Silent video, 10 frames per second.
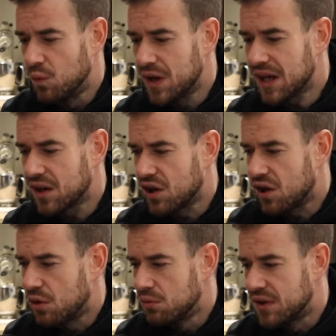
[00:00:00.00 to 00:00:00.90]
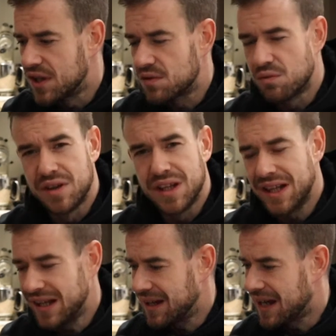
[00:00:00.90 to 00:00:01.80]
And when I got a hold of this one,
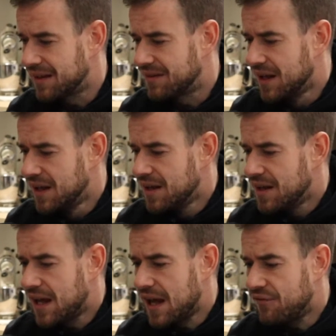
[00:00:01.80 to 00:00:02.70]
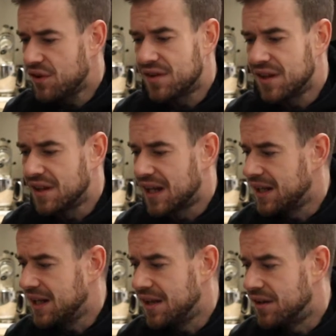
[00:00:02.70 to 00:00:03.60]
it had everything that I
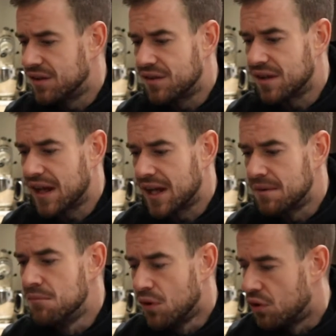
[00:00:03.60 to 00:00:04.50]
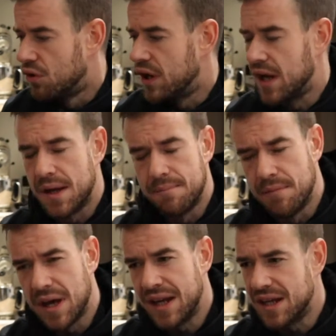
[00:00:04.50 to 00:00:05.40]
needed and more,
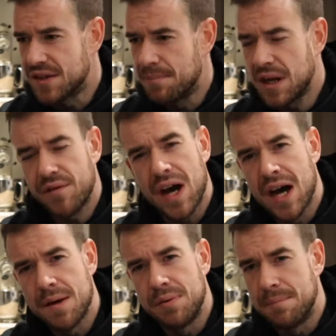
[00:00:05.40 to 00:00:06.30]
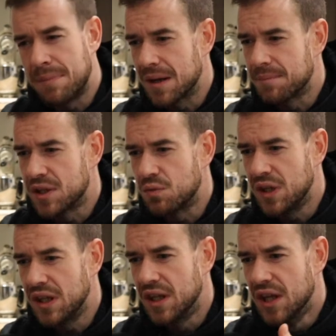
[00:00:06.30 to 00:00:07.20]
and it's a bit of a hybrid bag
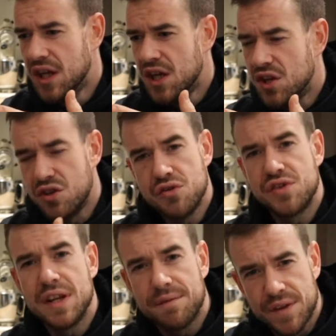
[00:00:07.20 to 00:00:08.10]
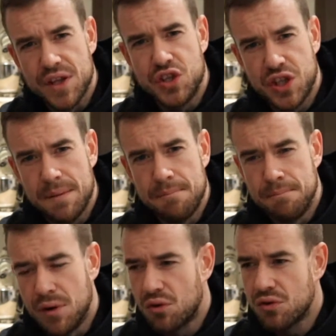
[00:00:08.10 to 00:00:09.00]
between using it for the
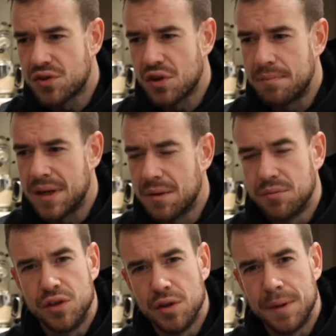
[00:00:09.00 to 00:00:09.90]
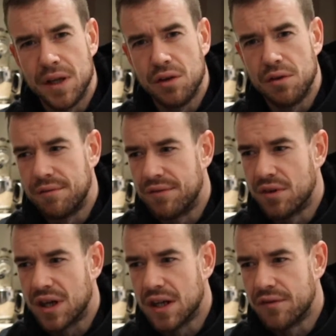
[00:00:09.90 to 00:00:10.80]
gym but also being able to double it up
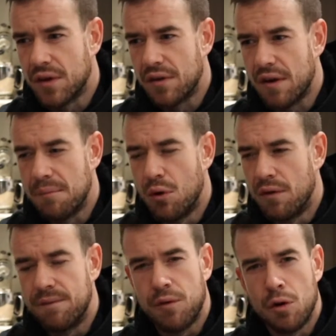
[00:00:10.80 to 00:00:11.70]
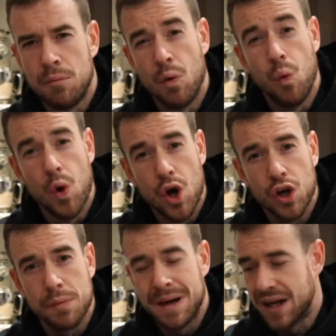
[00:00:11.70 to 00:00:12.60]
for kind of a more formal
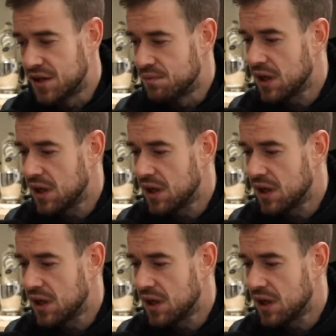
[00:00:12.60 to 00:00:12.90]
work bag as